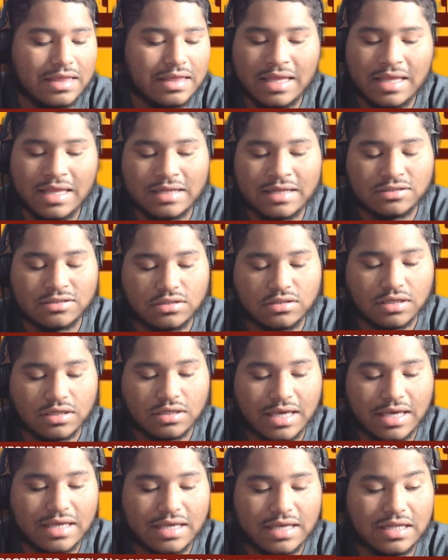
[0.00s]
that's the
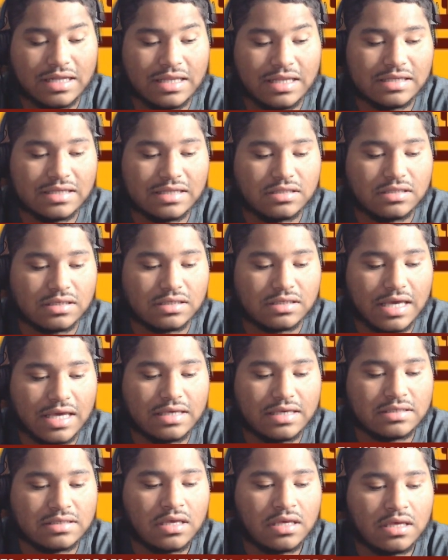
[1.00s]
case that's the
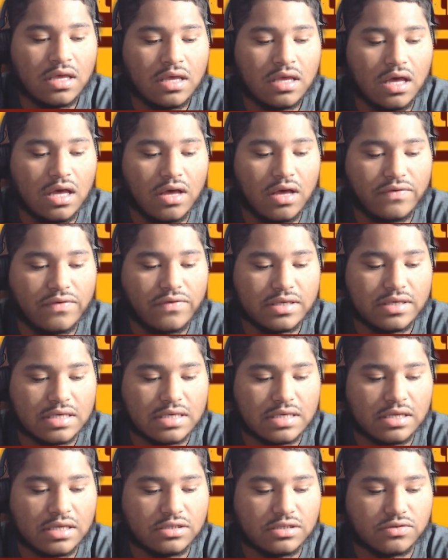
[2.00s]
case of his
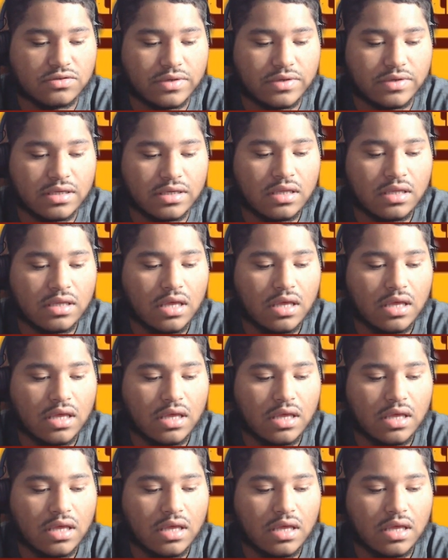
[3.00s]
injury.